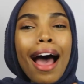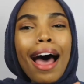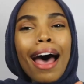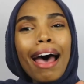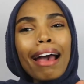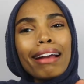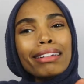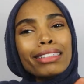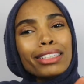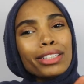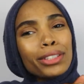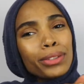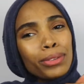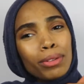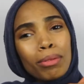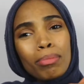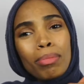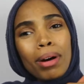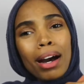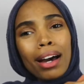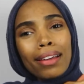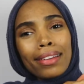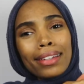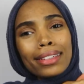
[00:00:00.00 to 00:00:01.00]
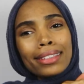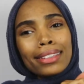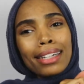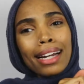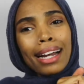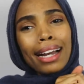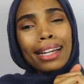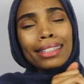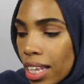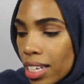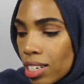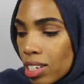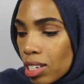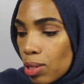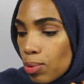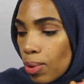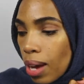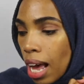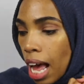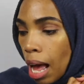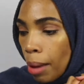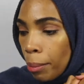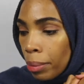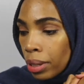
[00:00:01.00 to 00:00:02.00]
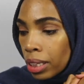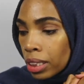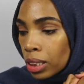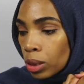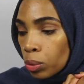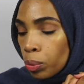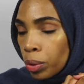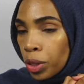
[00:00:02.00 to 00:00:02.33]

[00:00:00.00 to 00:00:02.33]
I do apologize. This is what happens